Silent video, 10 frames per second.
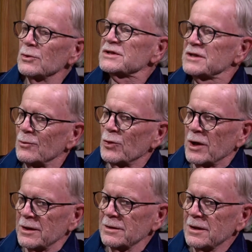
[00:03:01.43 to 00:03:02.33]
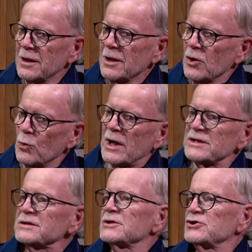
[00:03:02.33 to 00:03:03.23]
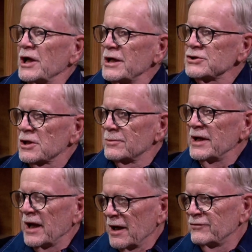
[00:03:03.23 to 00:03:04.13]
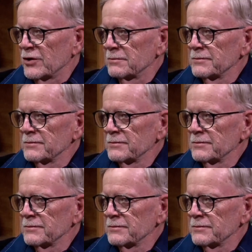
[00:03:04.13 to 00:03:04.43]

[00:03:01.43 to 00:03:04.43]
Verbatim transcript: someone who wants to change their behavior.